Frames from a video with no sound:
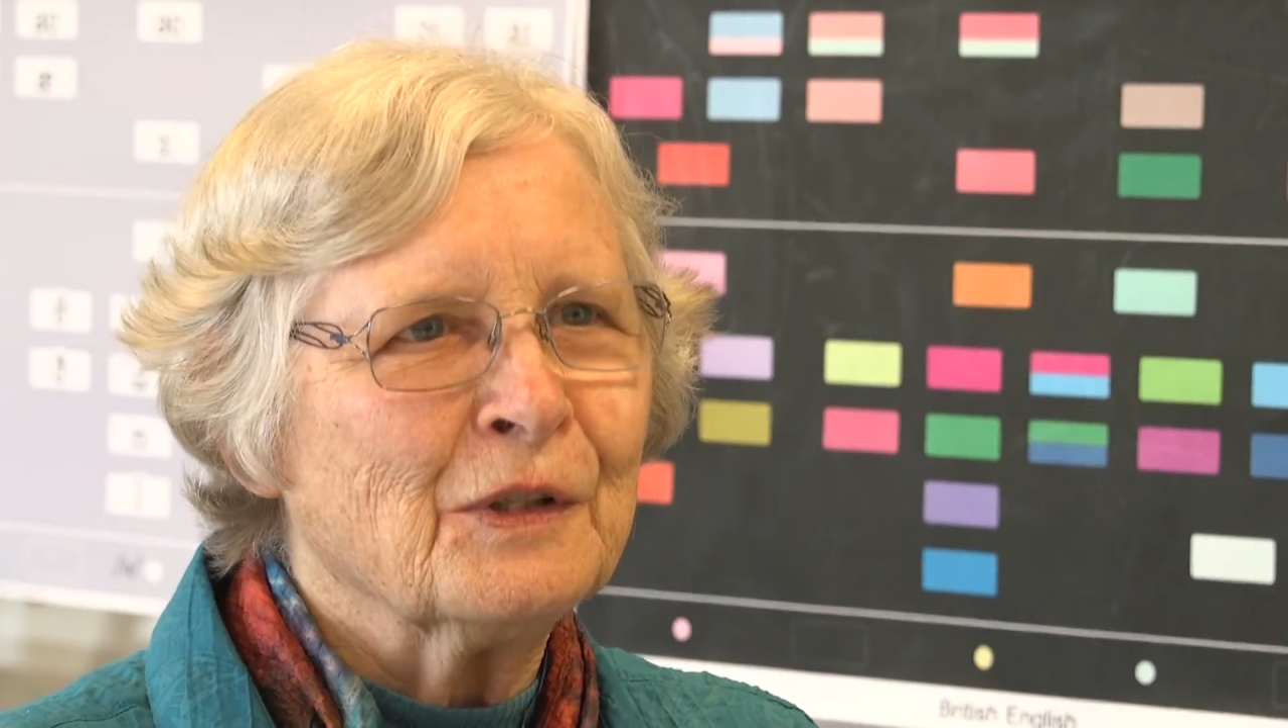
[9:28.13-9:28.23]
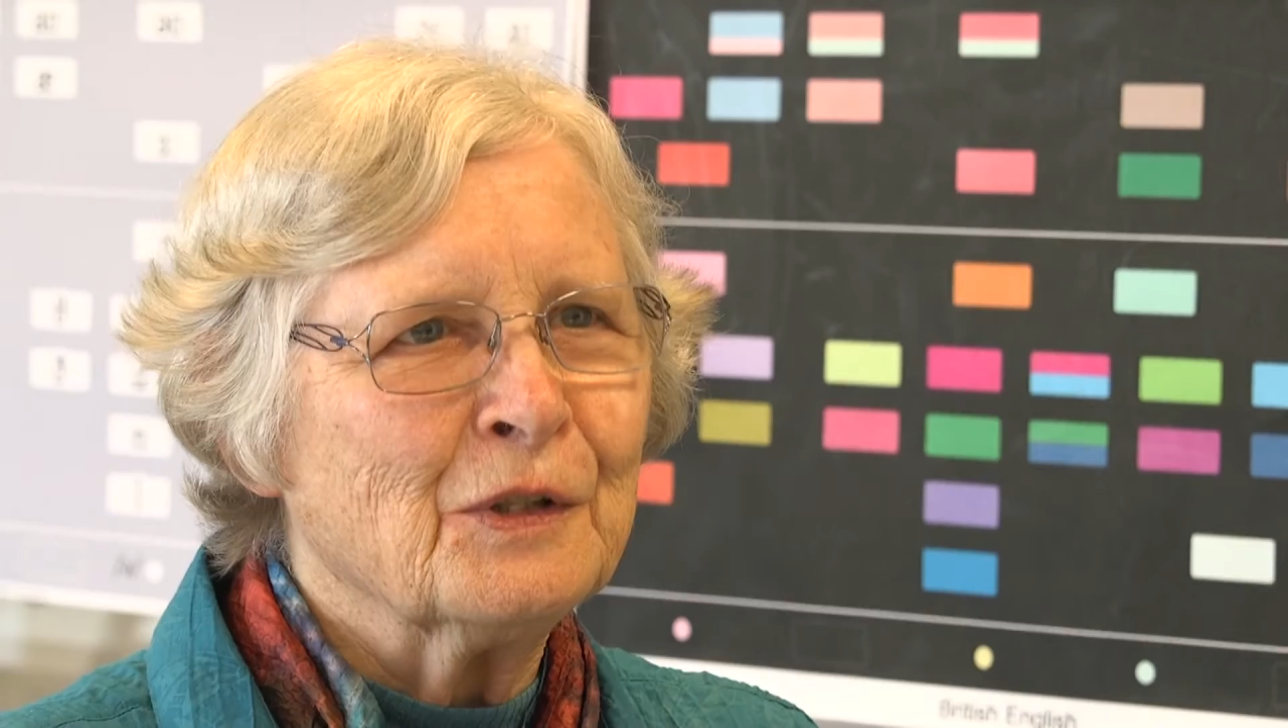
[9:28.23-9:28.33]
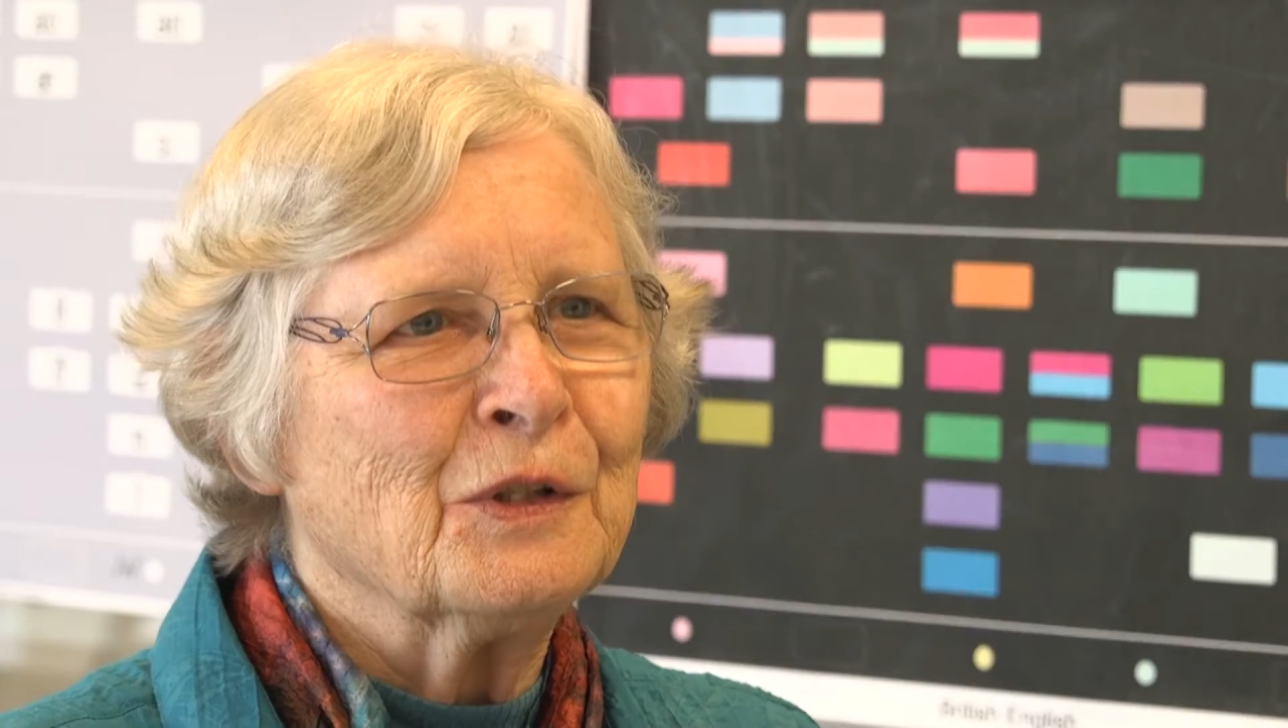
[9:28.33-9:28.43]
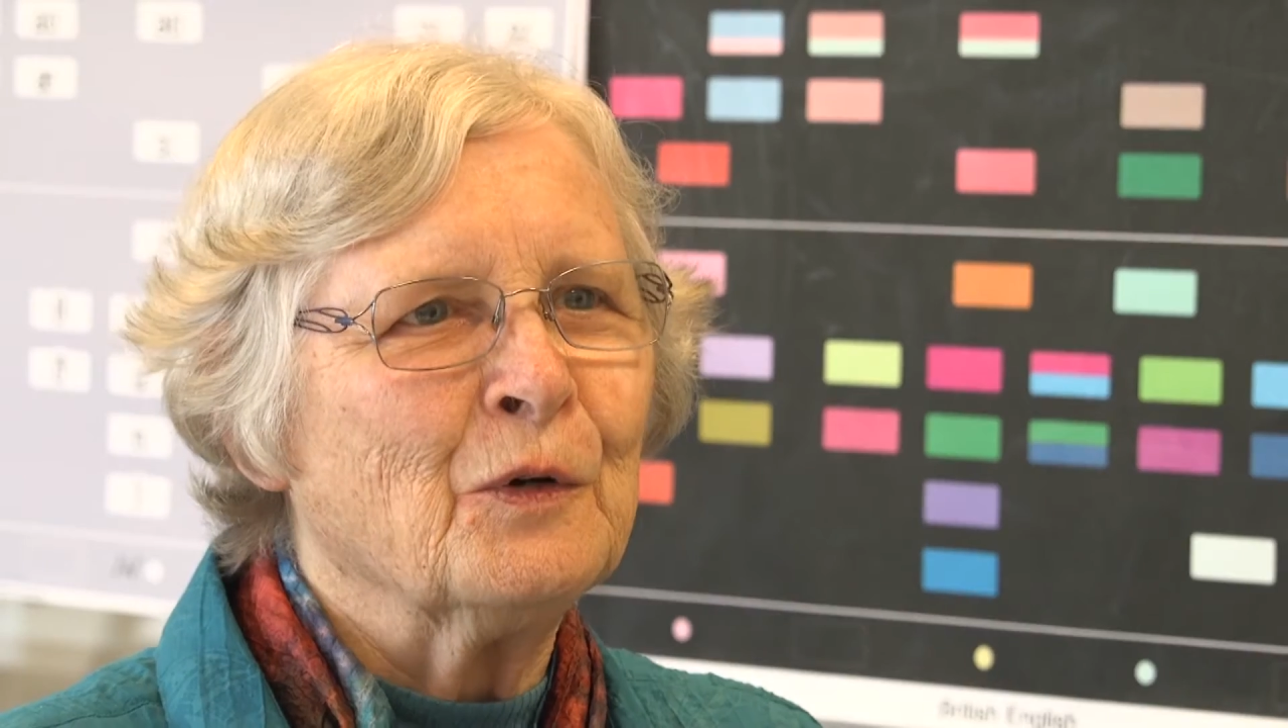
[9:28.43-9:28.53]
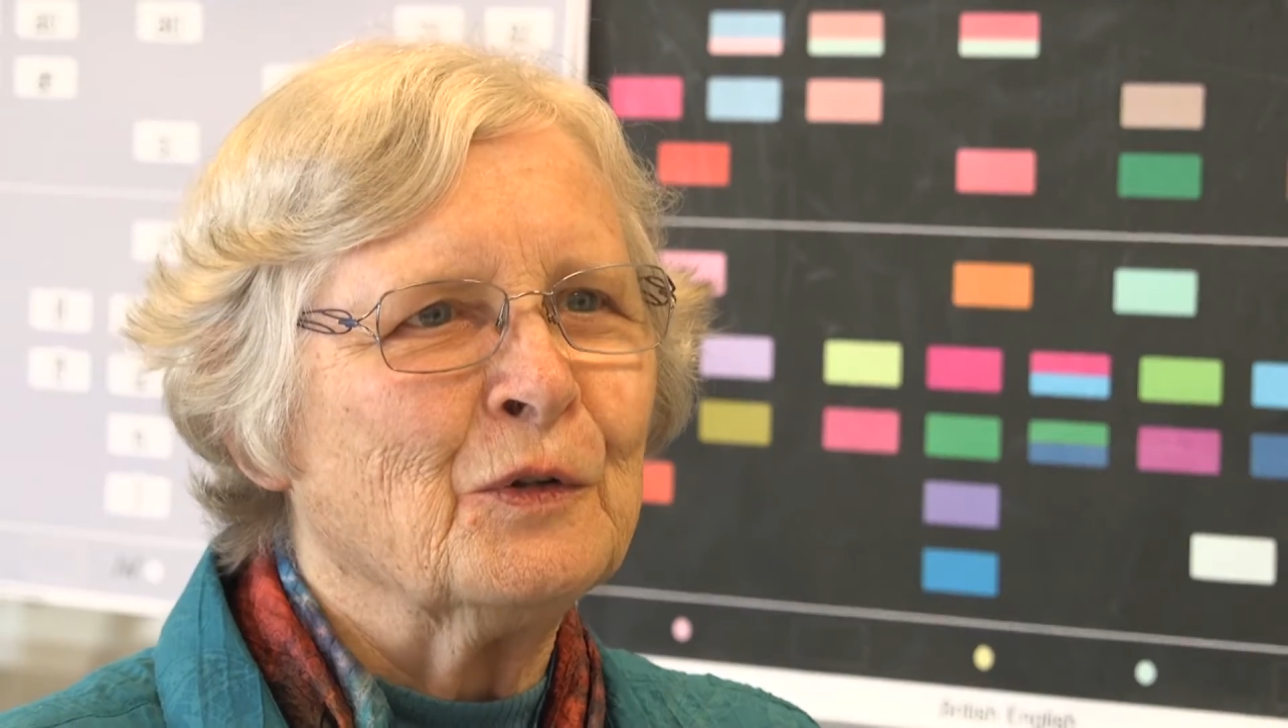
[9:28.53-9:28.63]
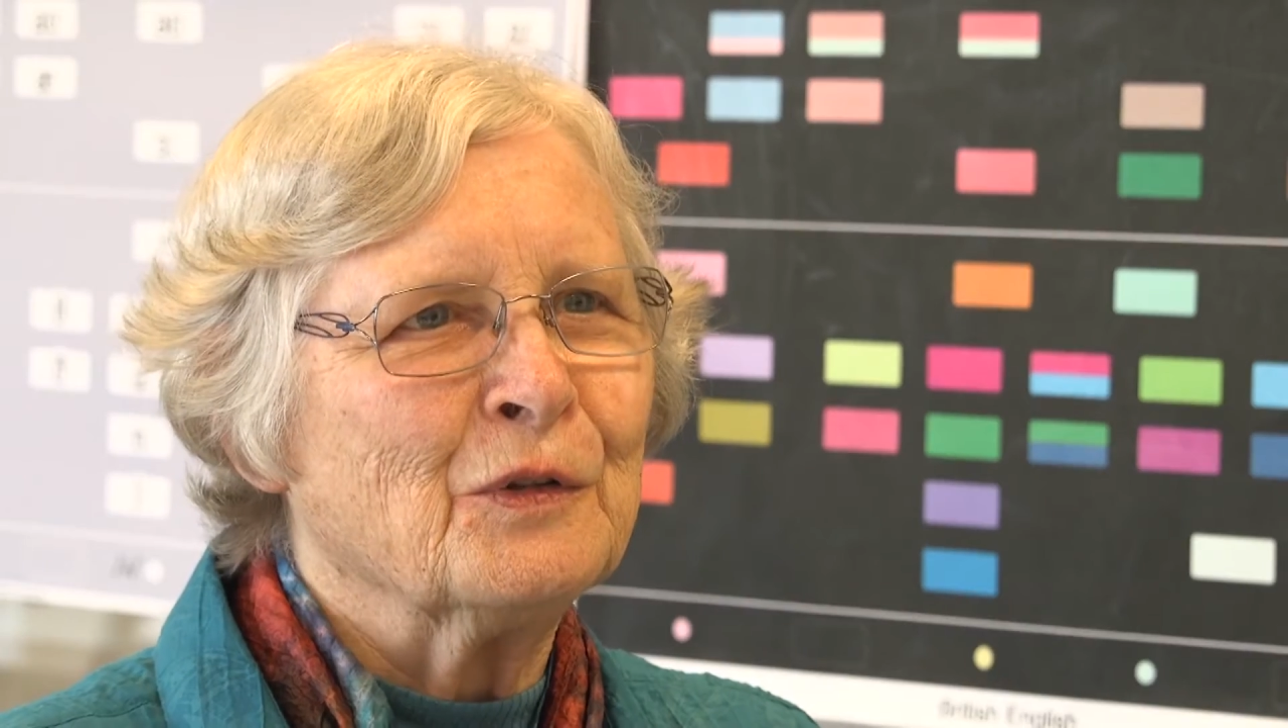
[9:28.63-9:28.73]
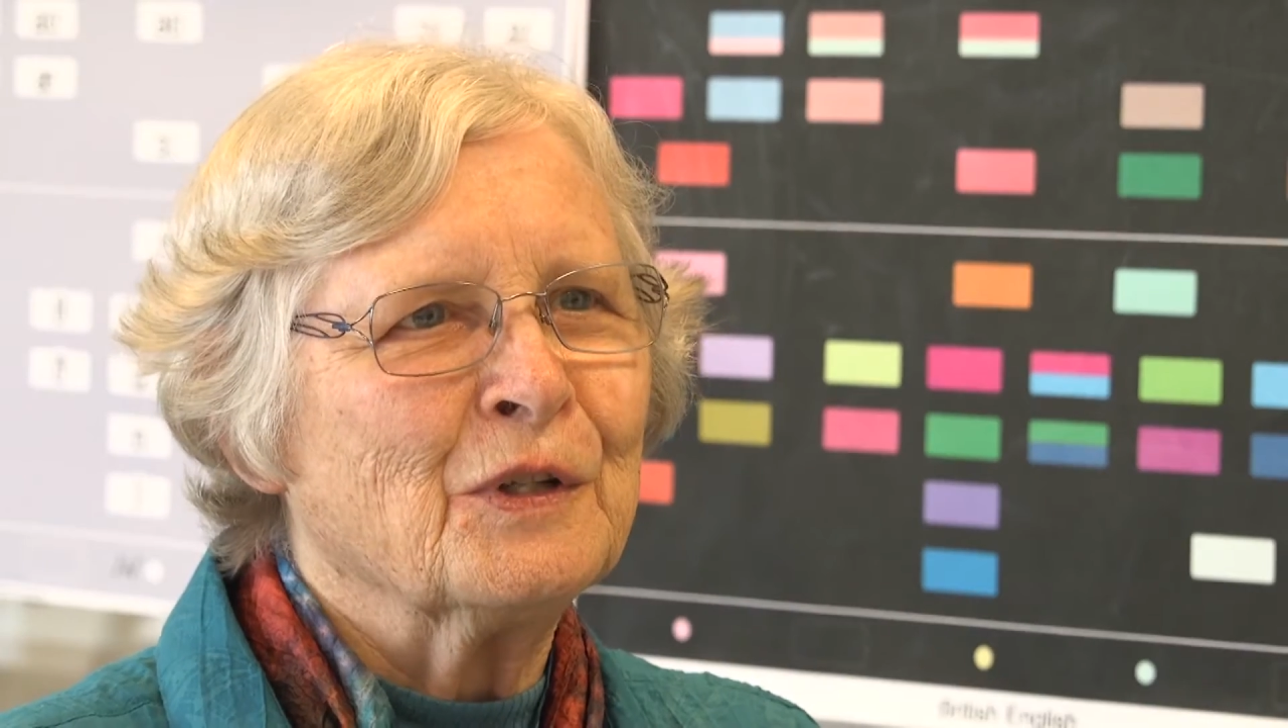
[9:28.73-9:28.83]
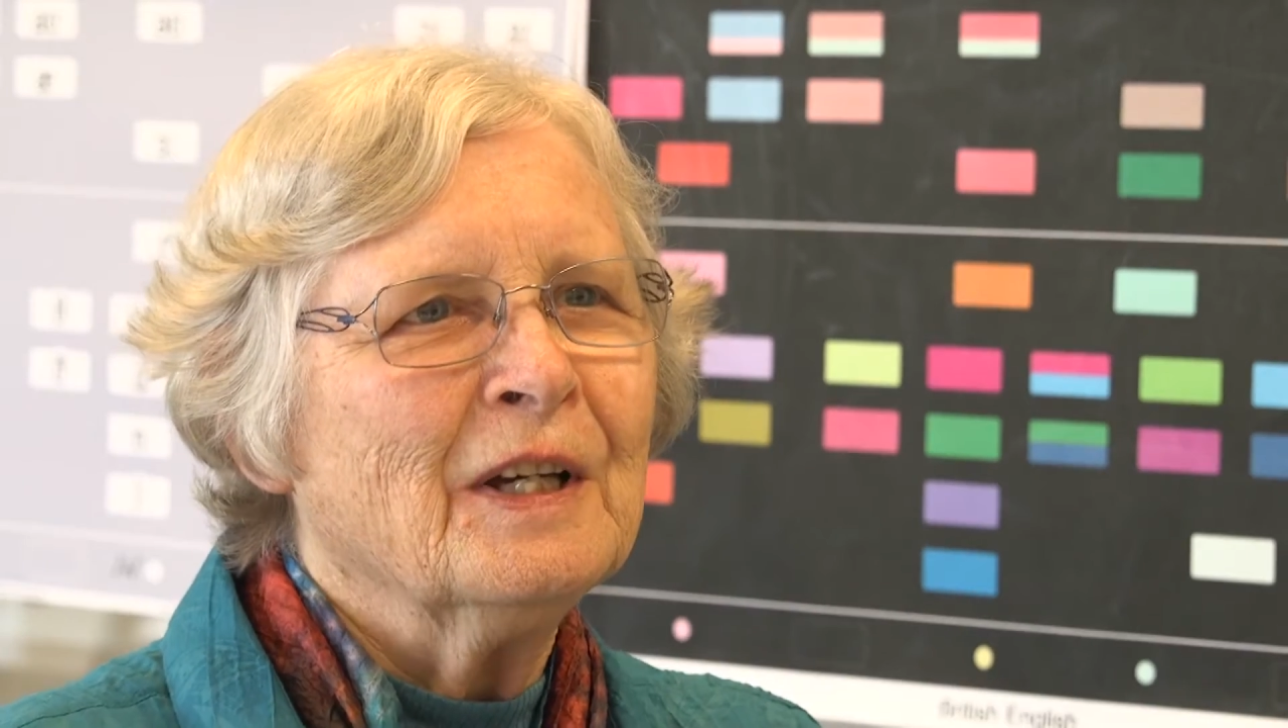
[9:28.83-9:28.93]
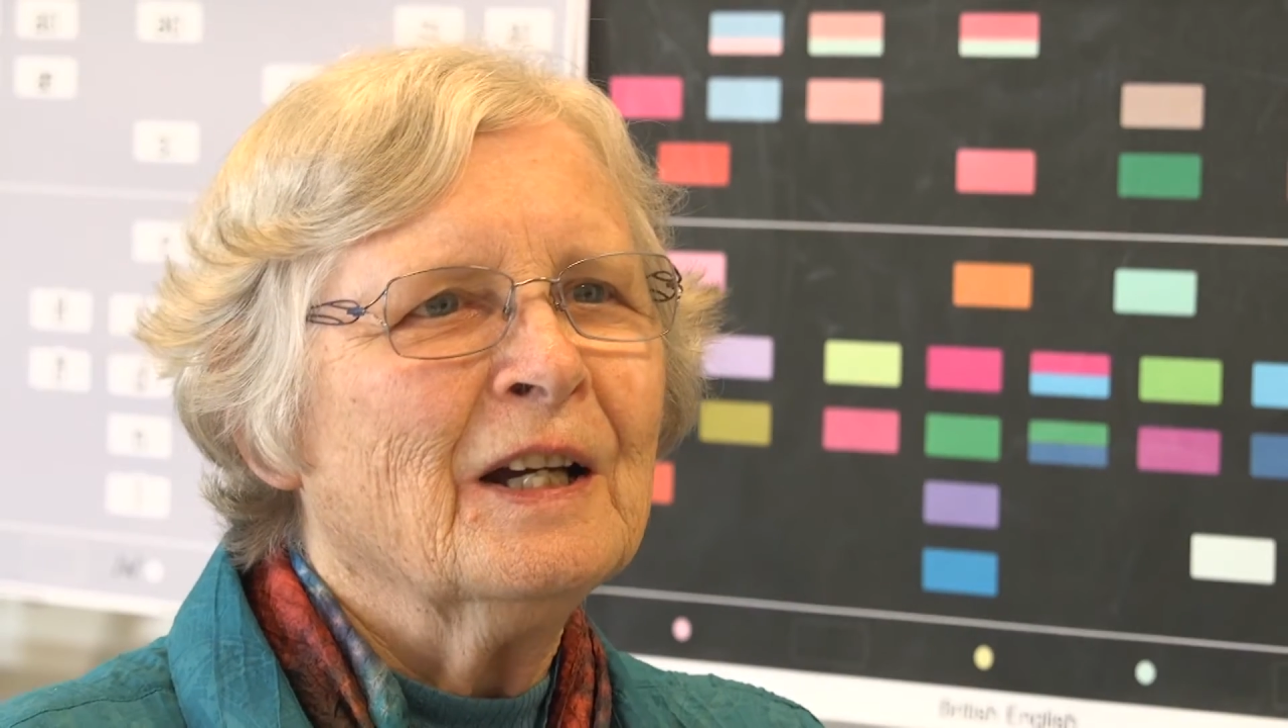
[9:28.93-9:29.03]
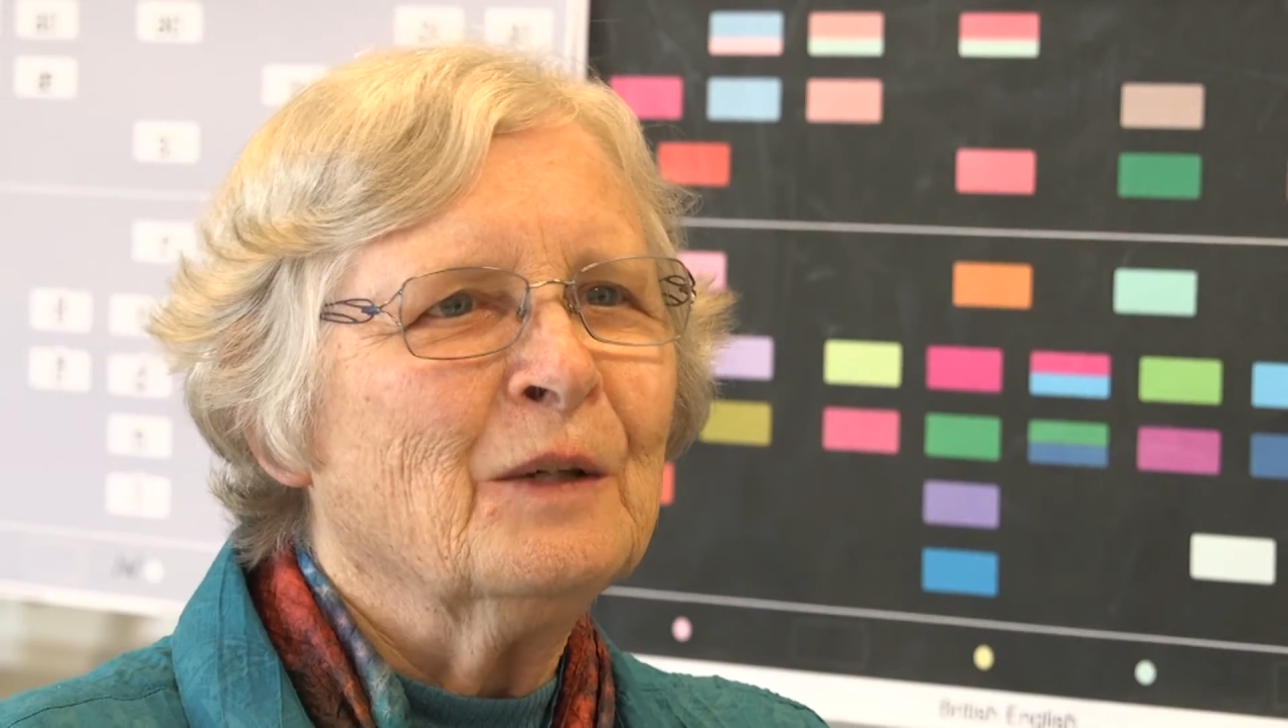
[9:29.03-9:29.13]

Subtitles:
are the stones.